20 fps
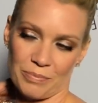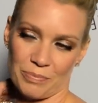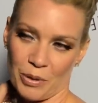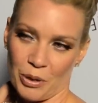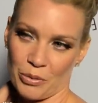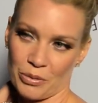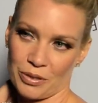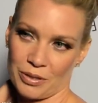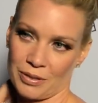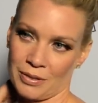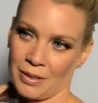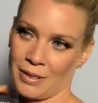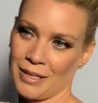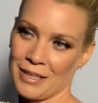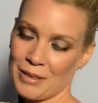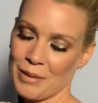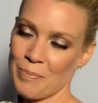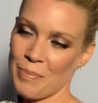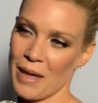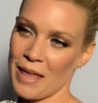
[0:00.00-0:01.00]
both
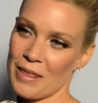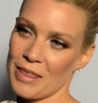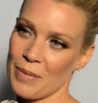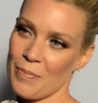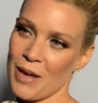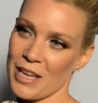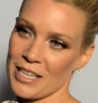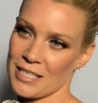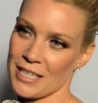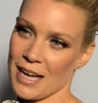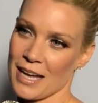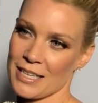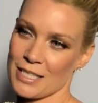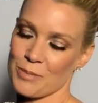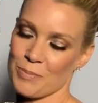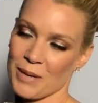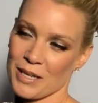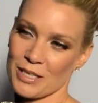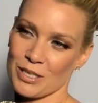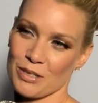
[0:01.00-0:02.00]
the, be- the best
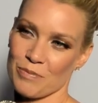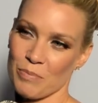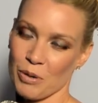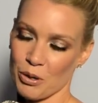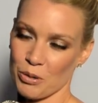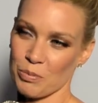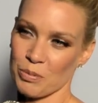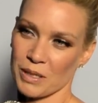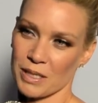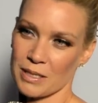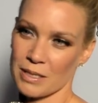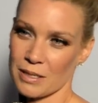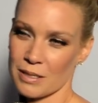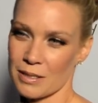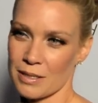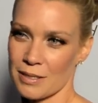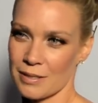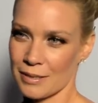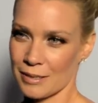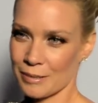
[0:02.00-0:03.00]
aspects of both places.